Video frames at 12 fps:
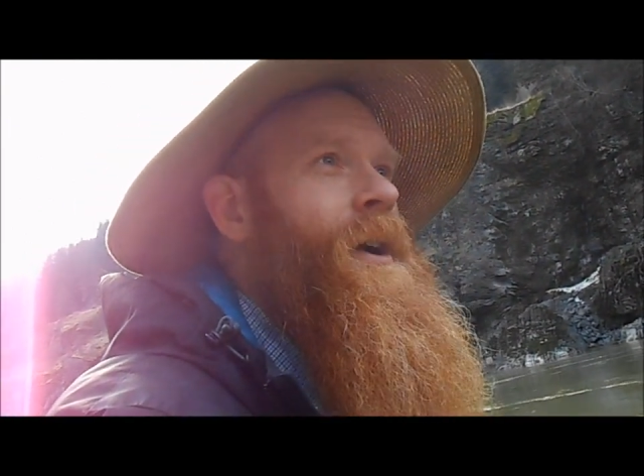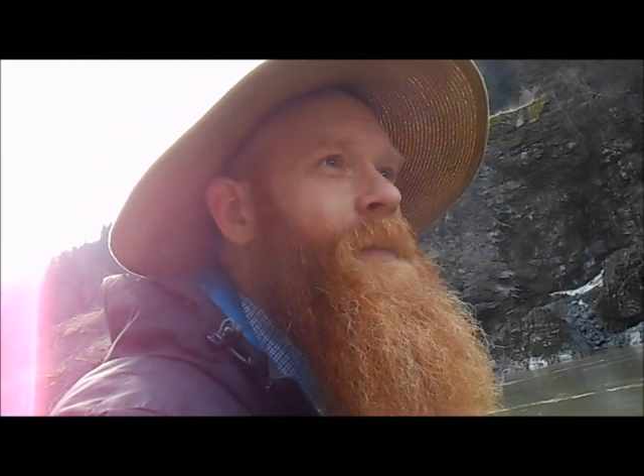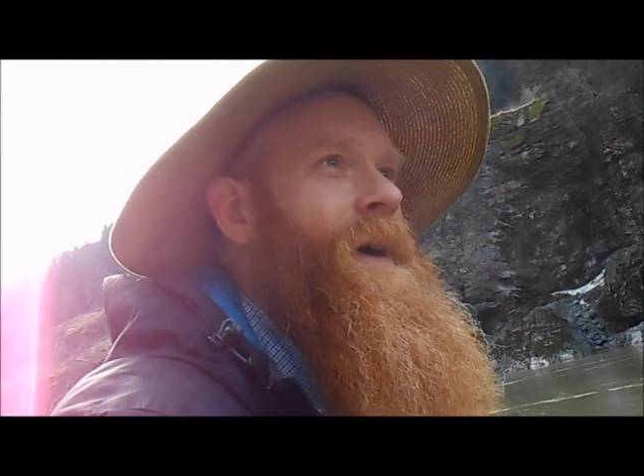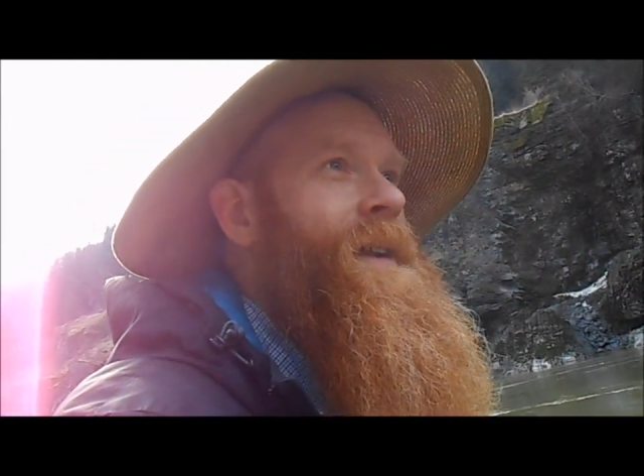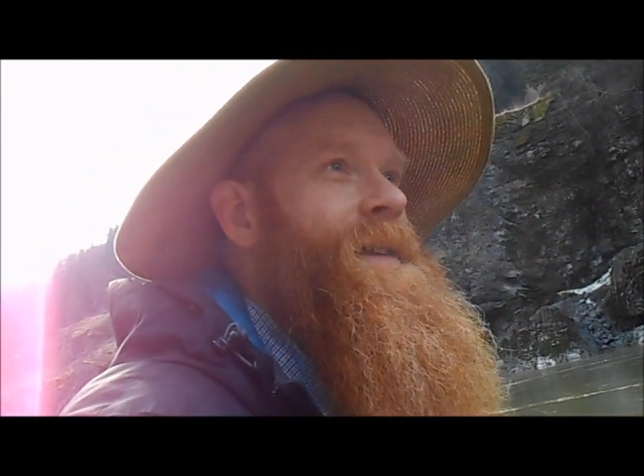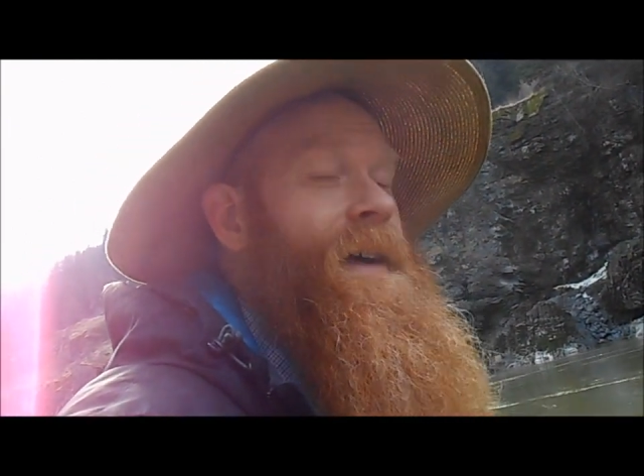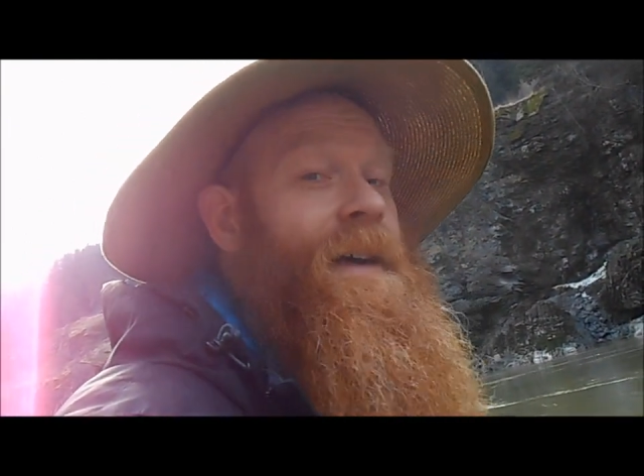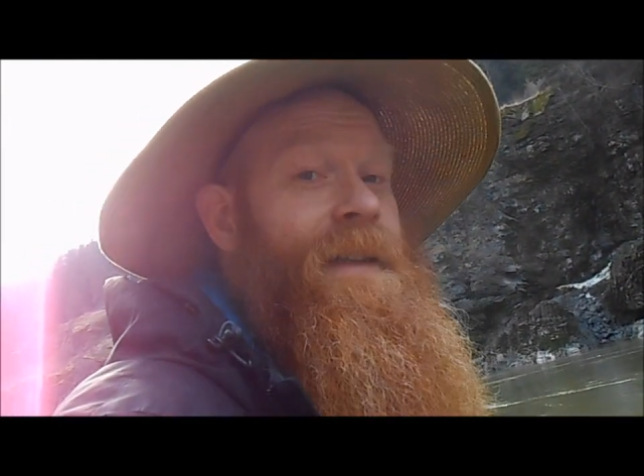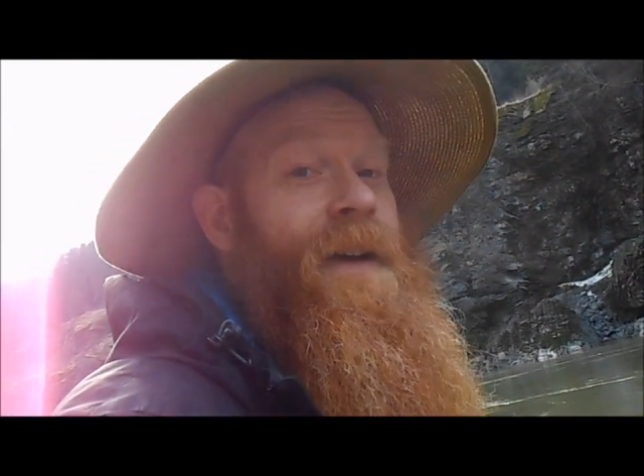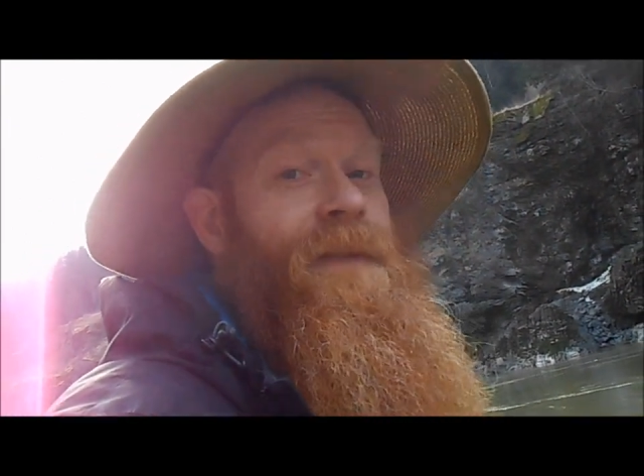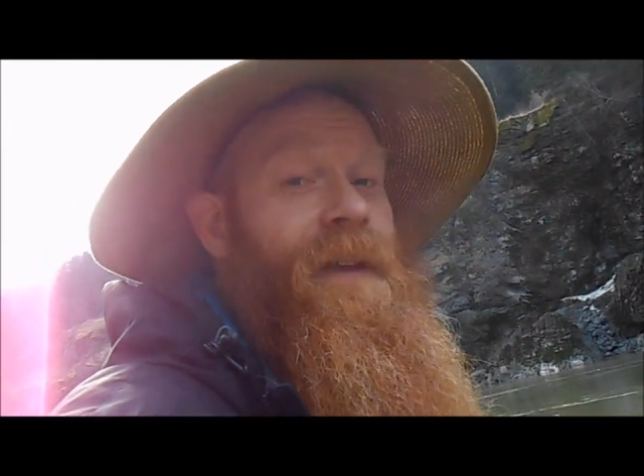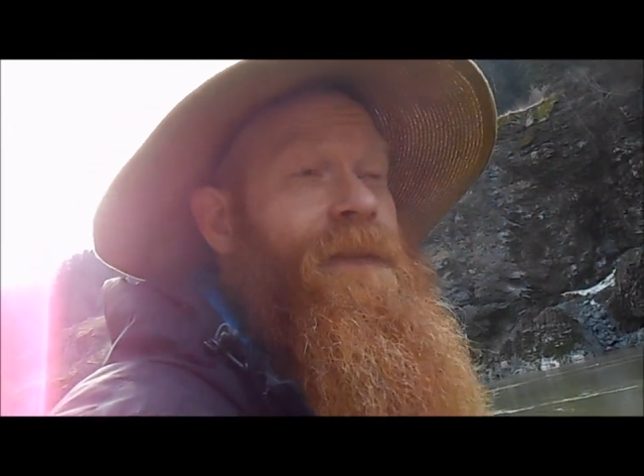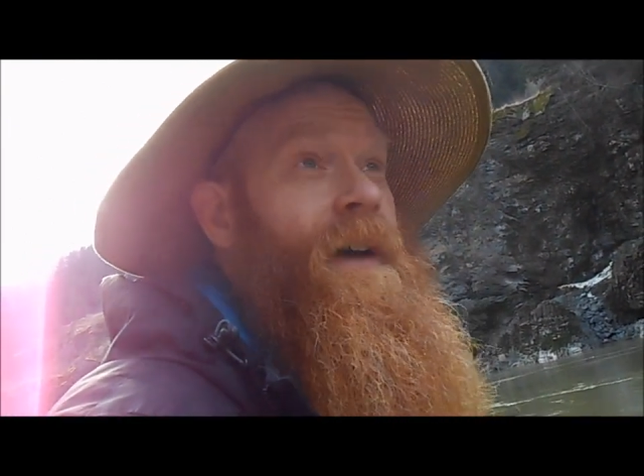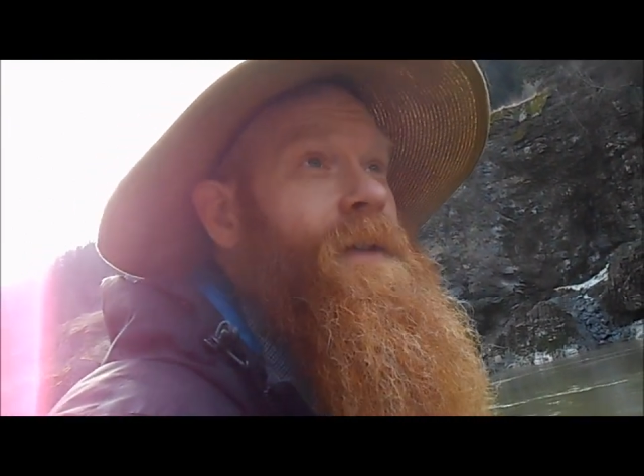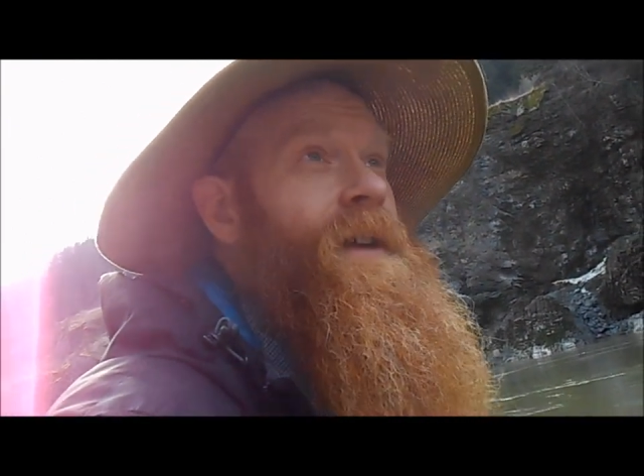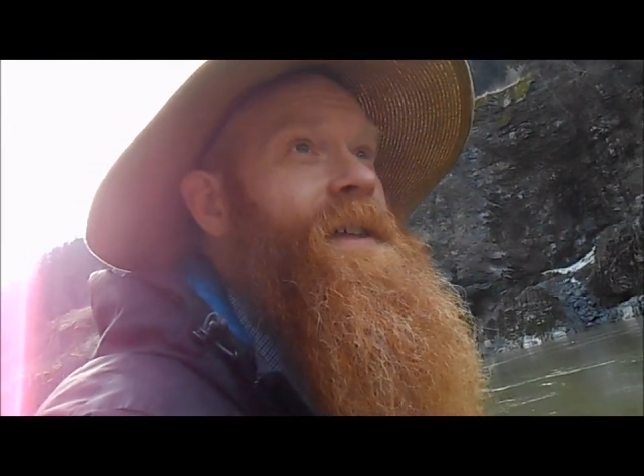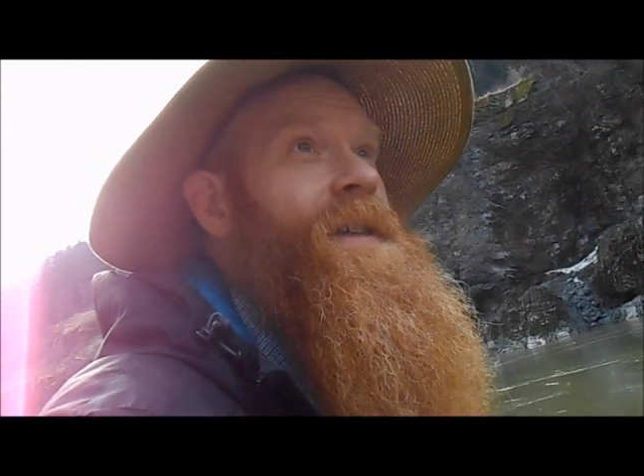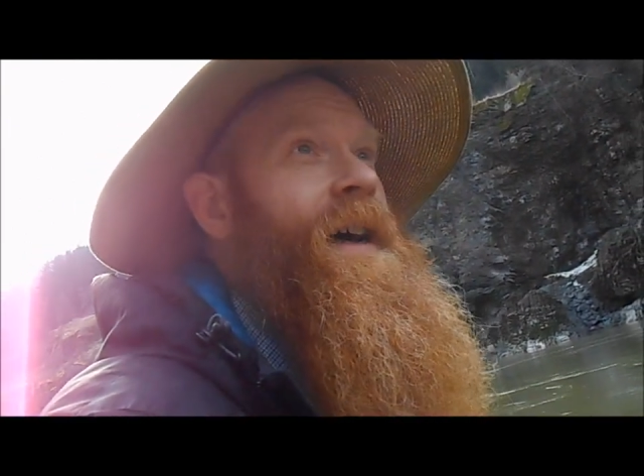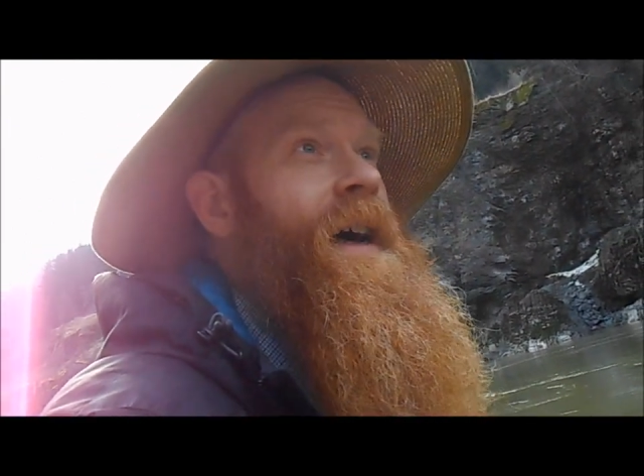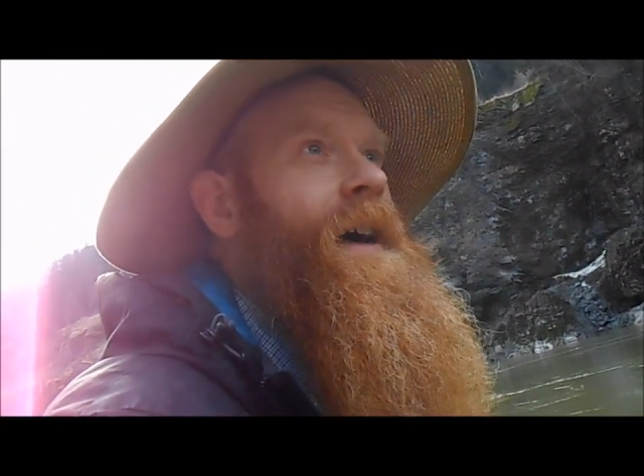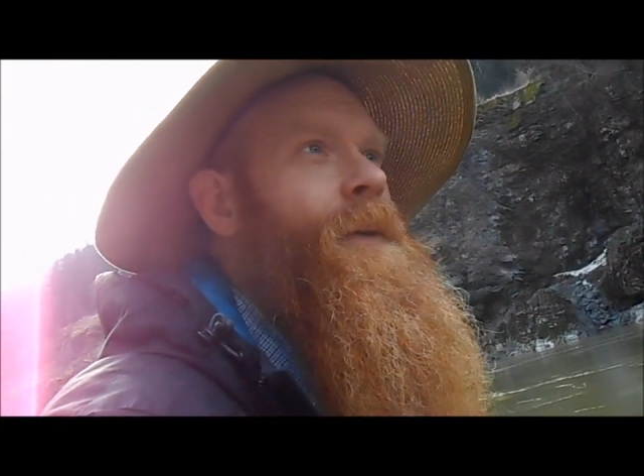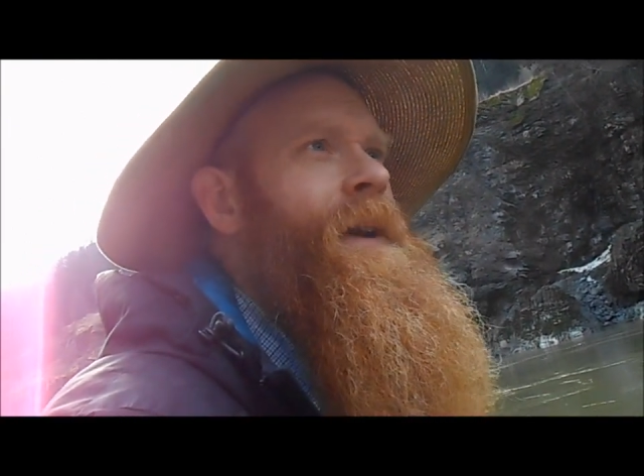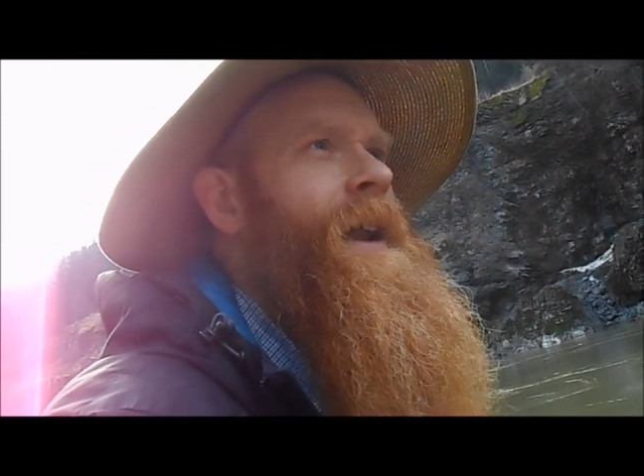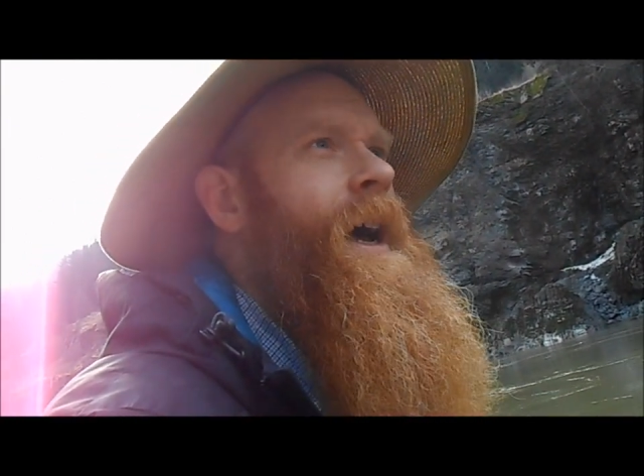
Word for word: but definitely found it. I went